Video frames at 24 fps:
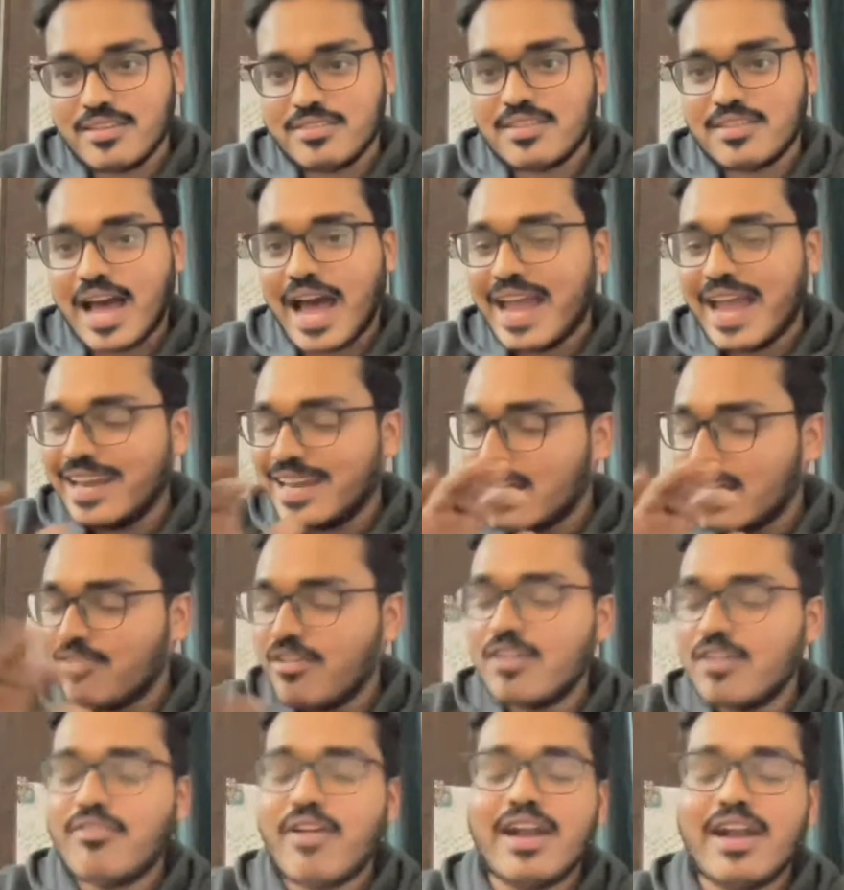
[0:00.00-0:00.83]
I never
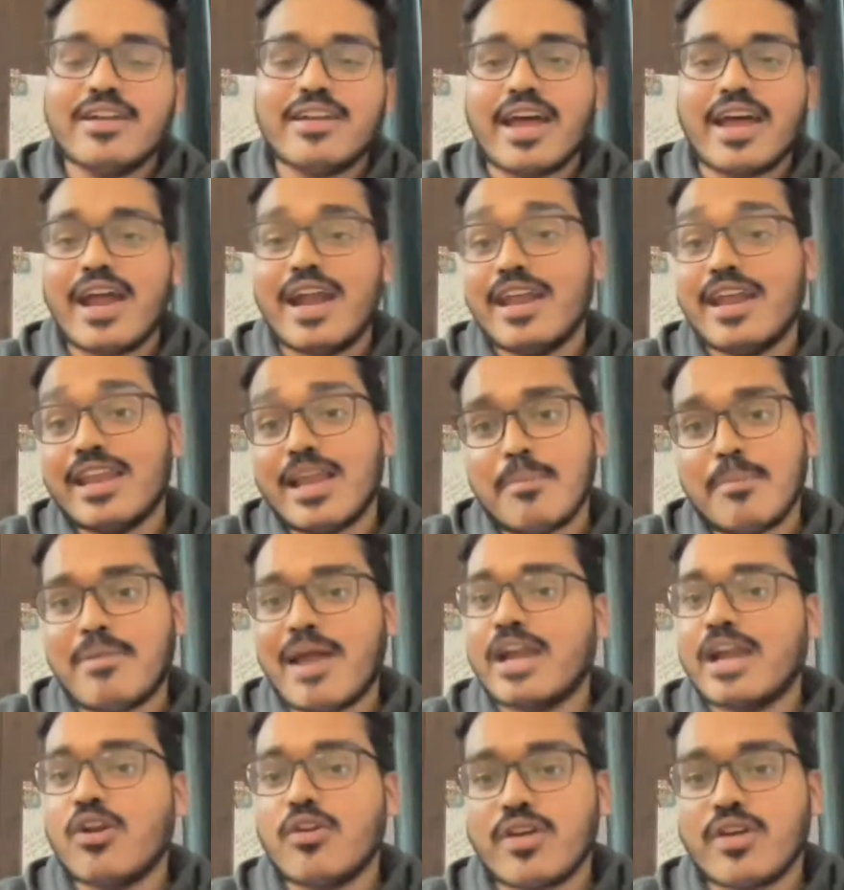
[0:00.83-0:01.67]
went ahead and applied
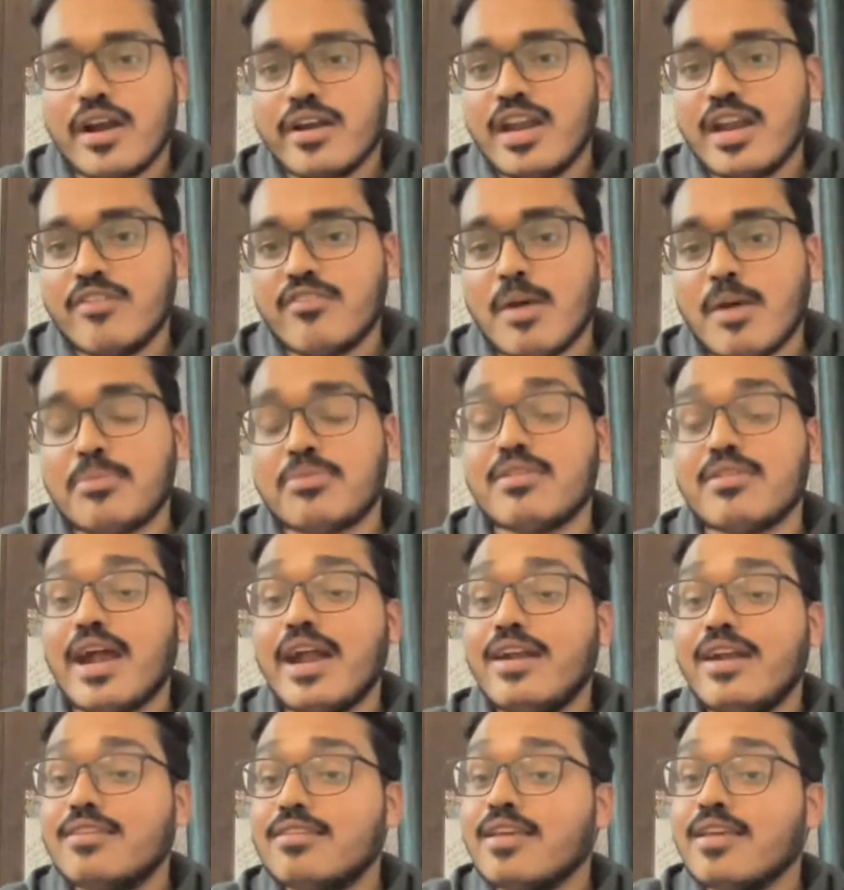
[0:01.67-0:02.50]
on career
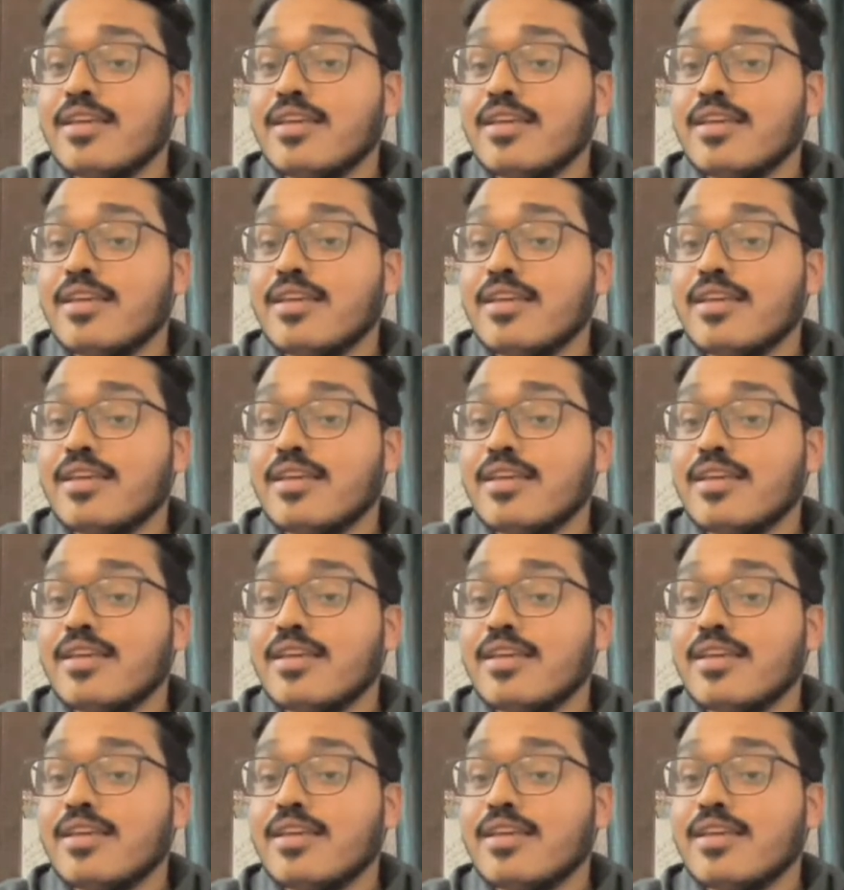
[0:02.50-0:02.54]
websites.